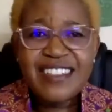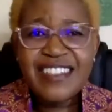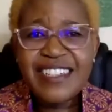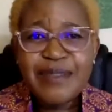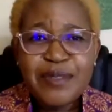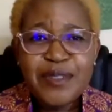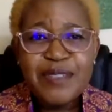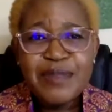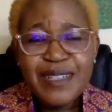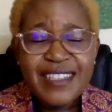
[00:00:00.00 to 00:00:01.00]
it's their
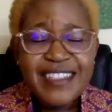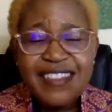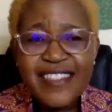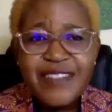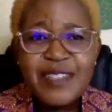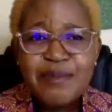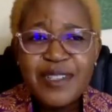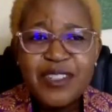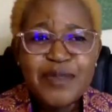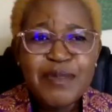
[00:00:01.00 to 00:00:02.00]
problem. But the 7
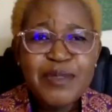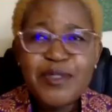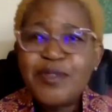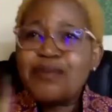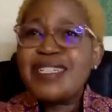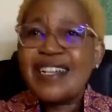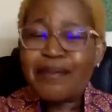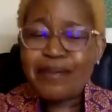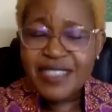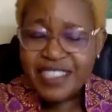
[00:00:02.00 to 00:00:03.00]
billion people will be
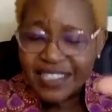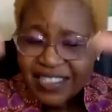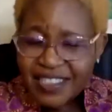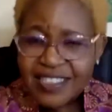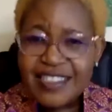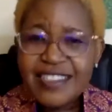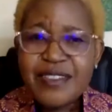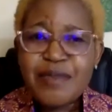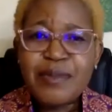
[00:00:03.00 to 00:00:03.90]
appreciating this